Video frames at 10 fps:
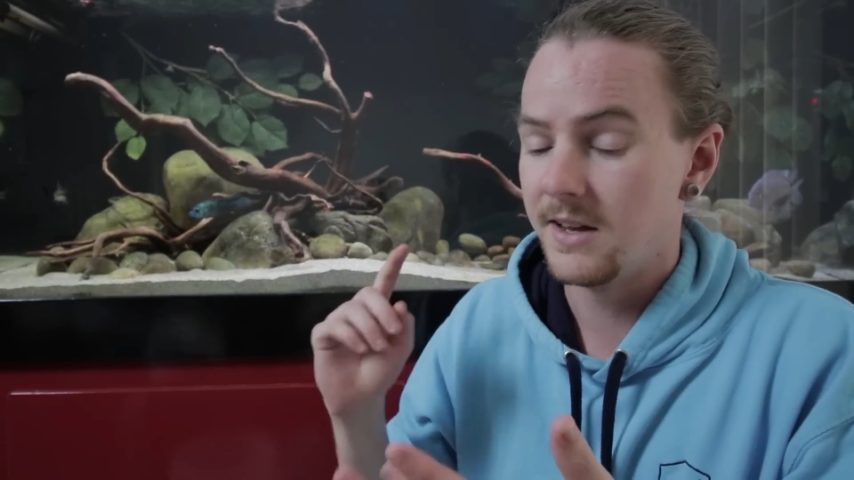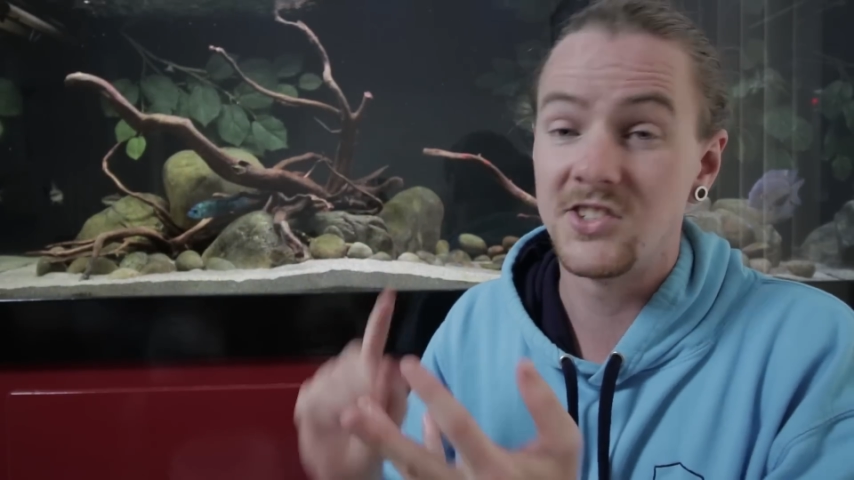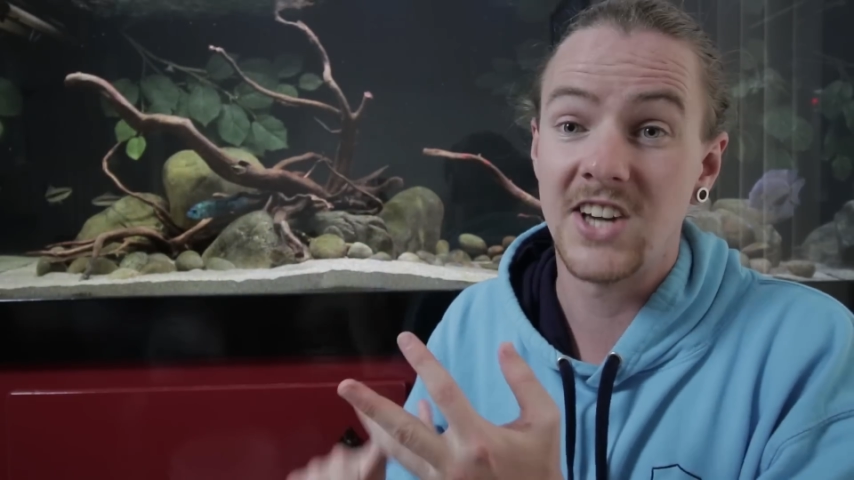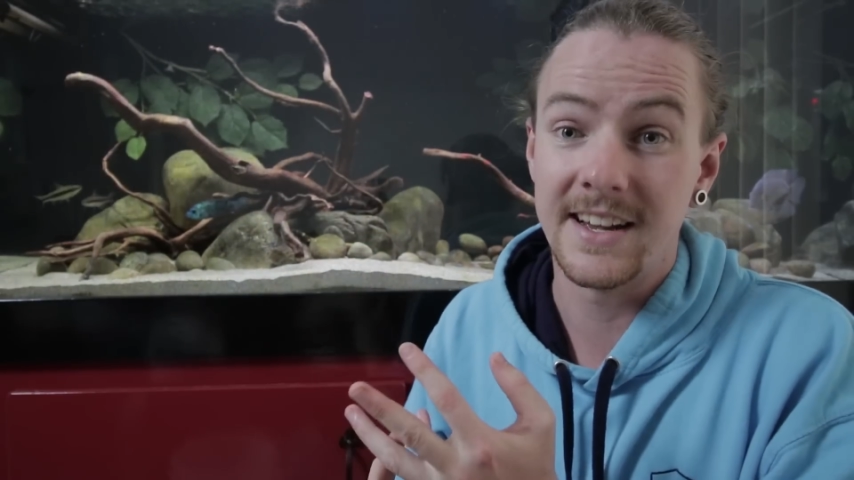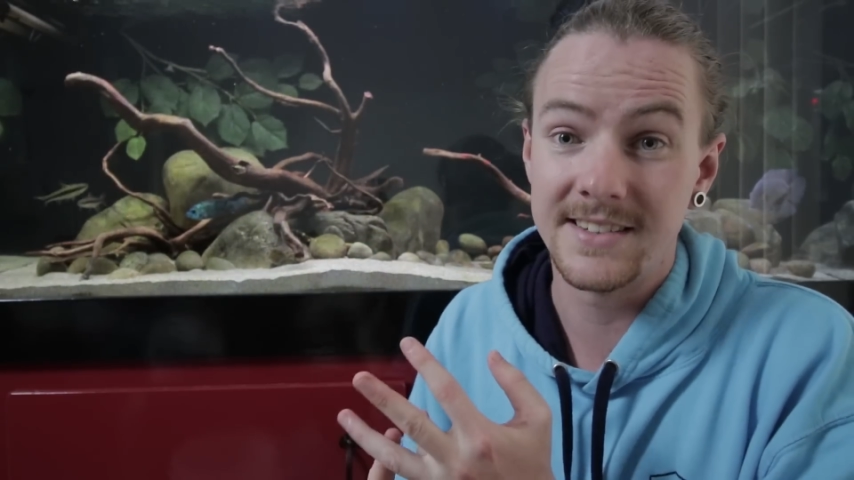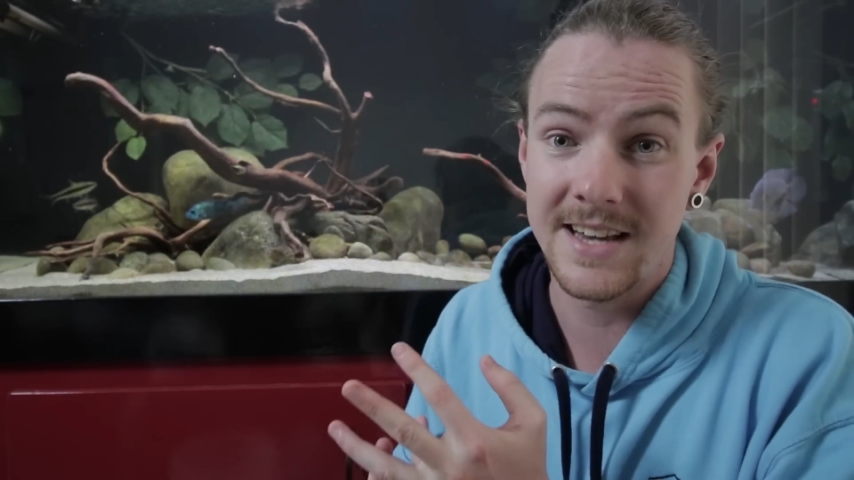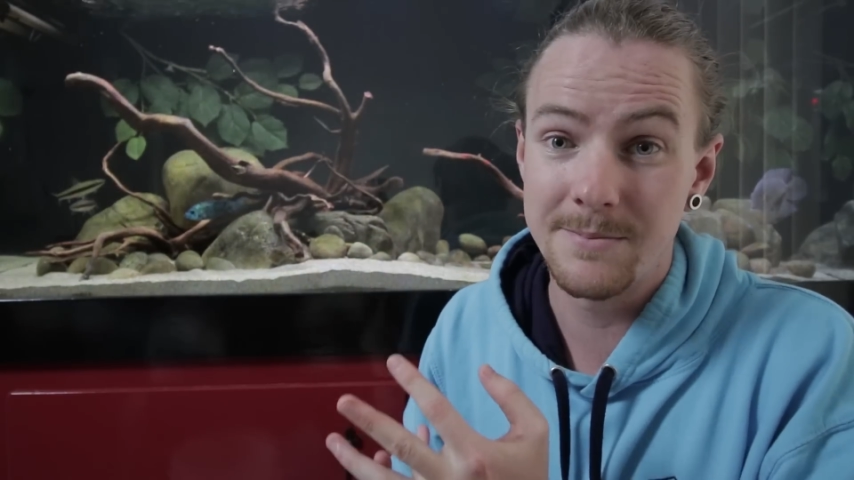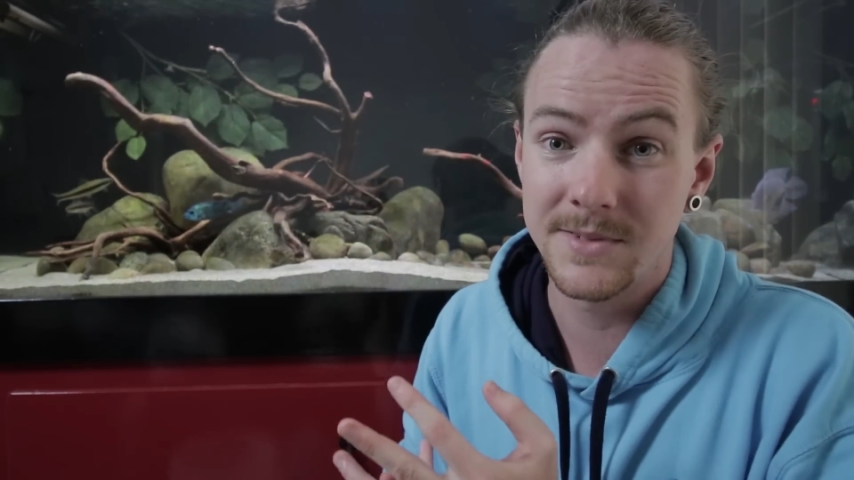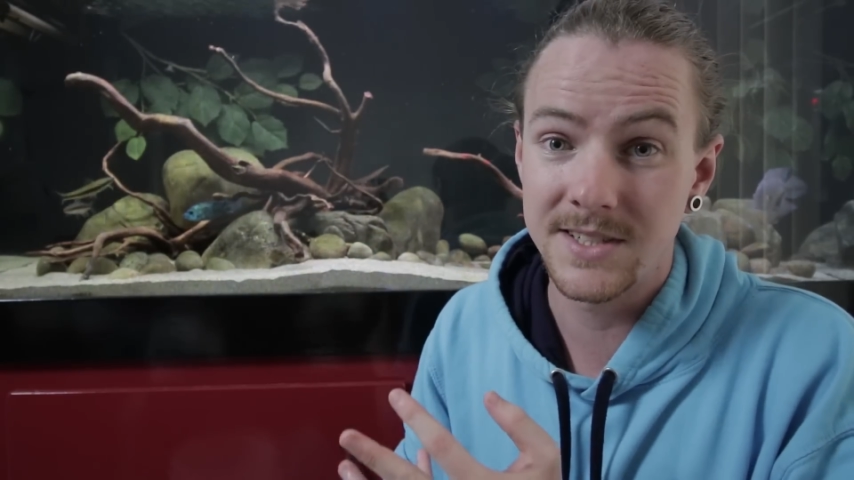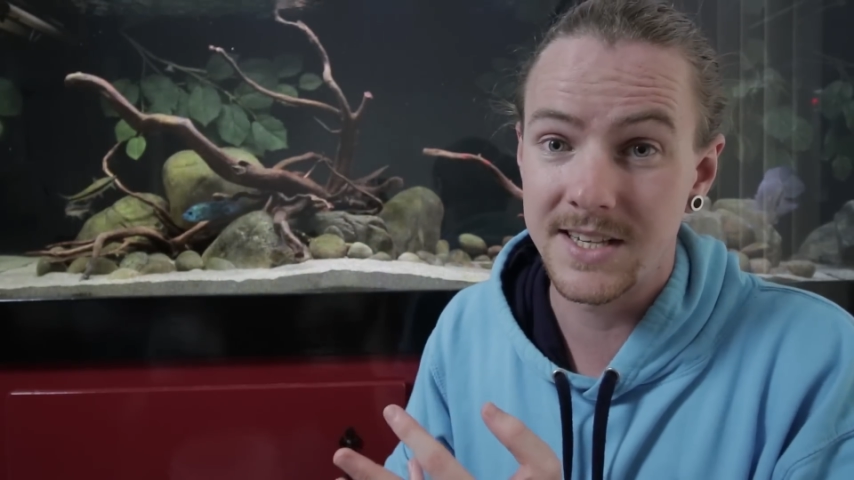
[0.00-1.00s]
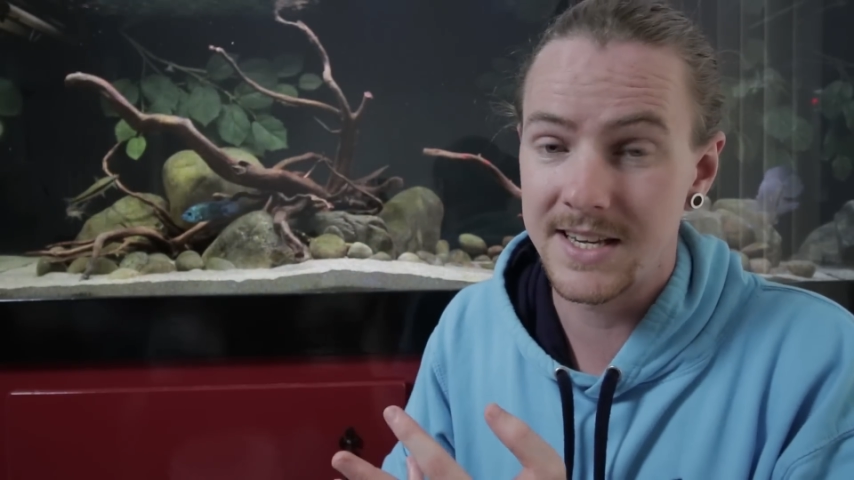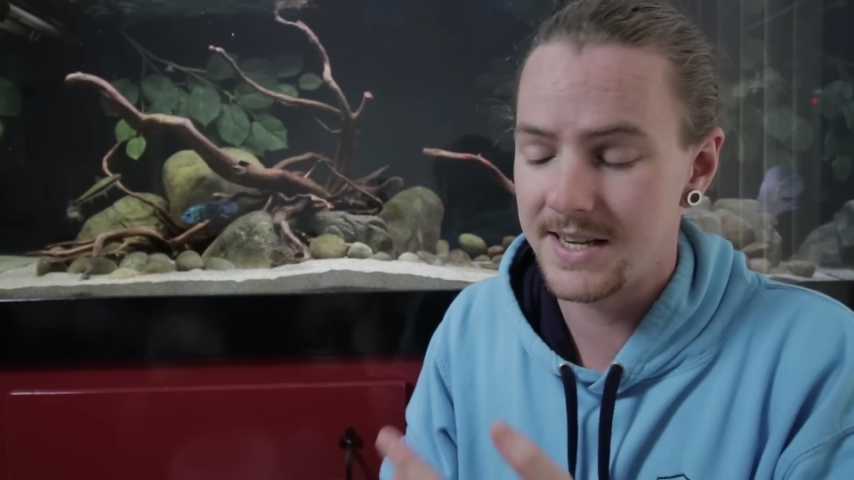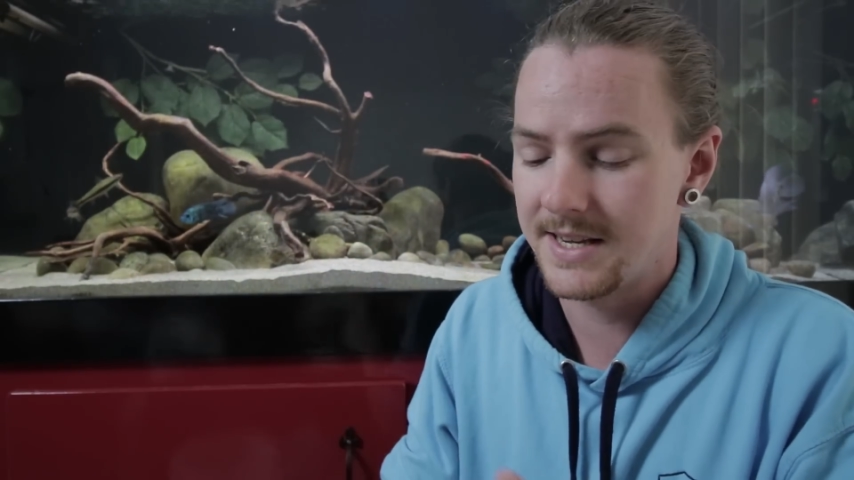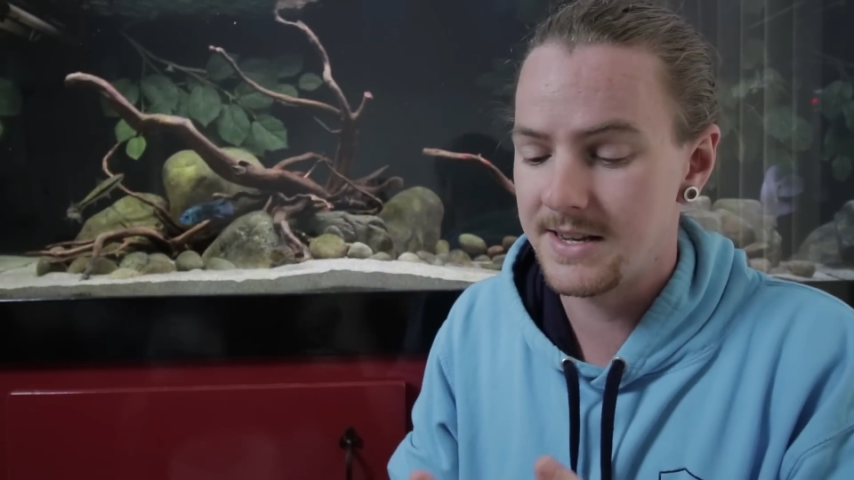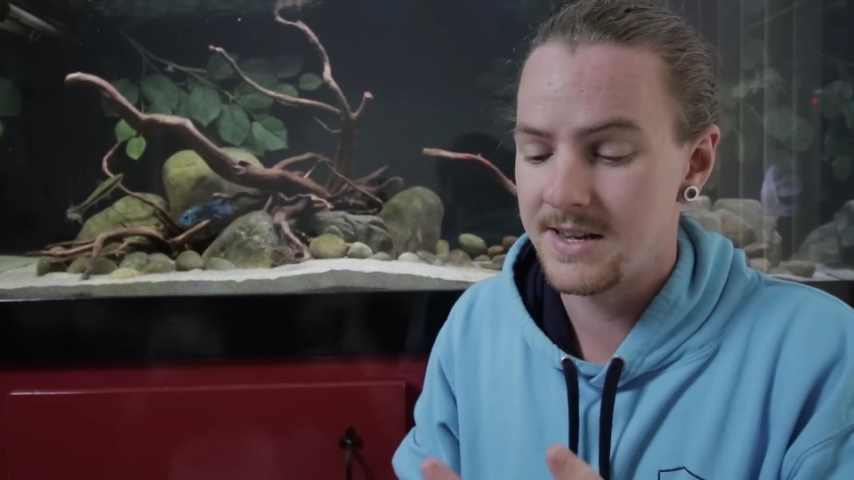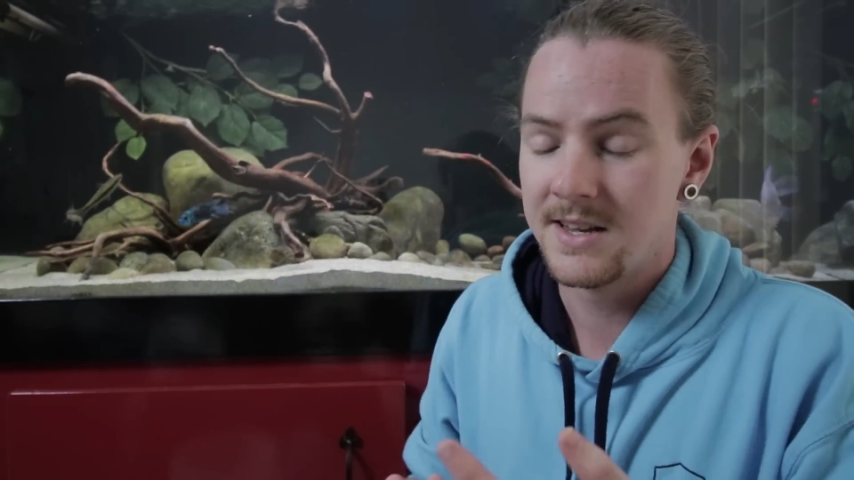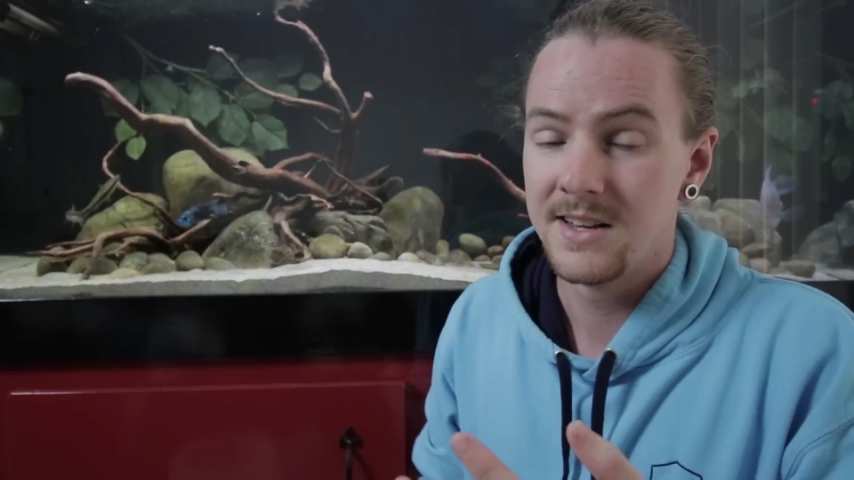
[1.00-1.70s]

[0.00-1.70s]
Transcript: a Jack Dempsey,